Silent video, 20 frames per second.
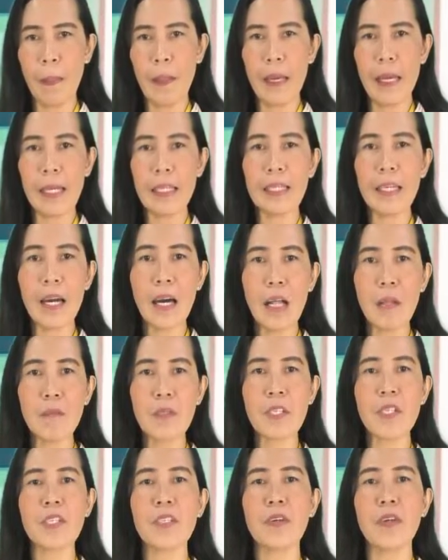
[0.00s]
It
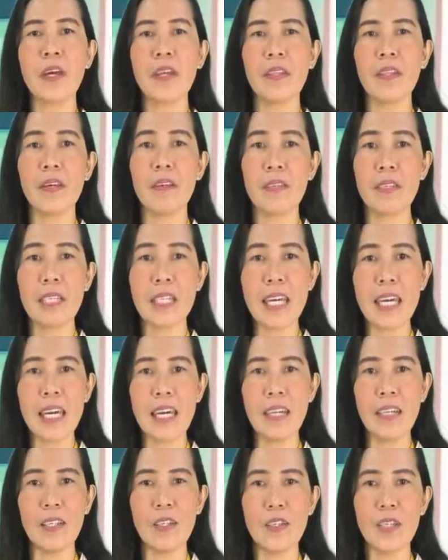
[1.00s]
helps strengthen
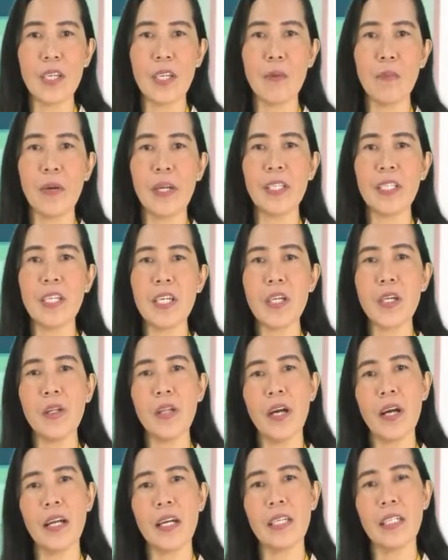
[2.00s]
skills in a
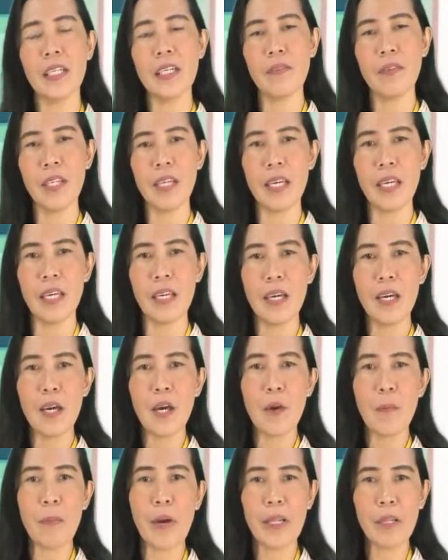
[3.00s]
particular activity,
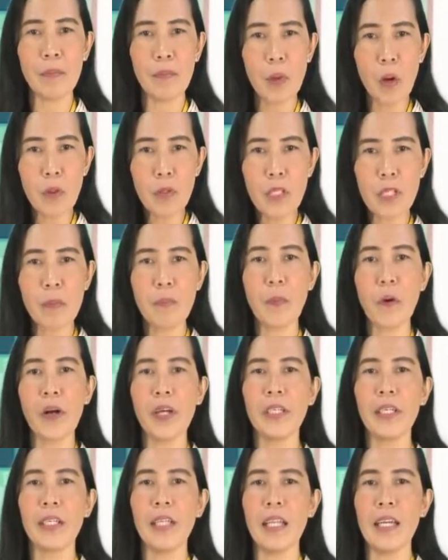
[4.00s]
but most
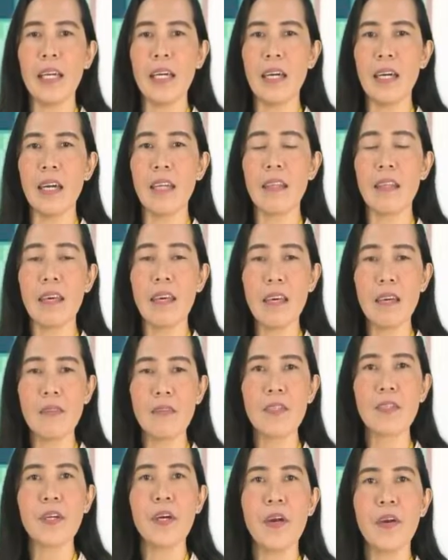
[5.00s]
importantly, it
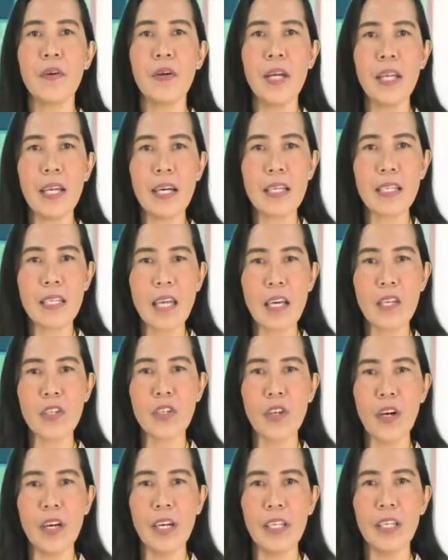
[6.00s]
gives
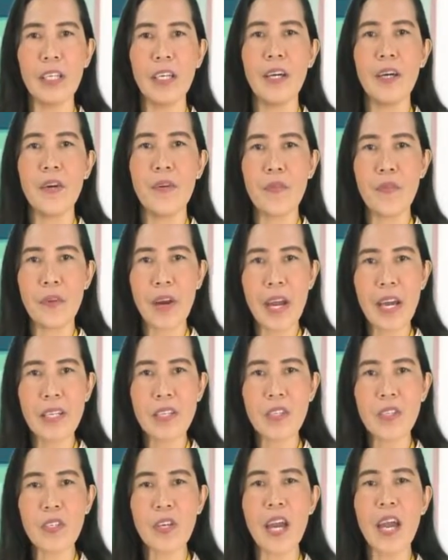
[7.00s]
relaxation,
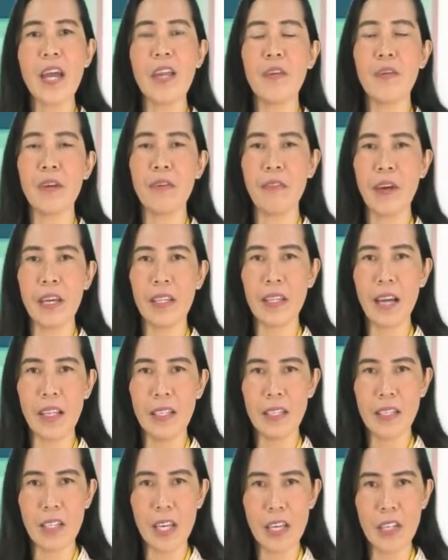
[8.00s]
rest, and
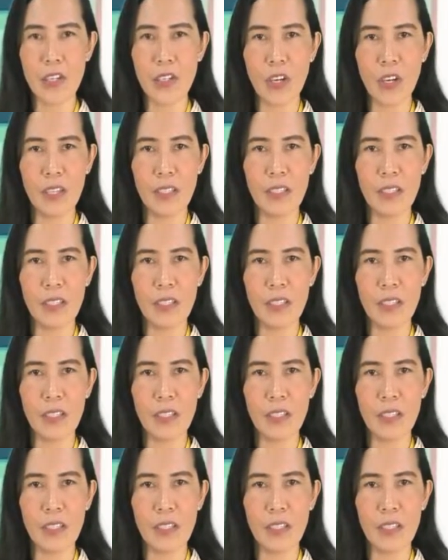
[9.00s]
revitalization.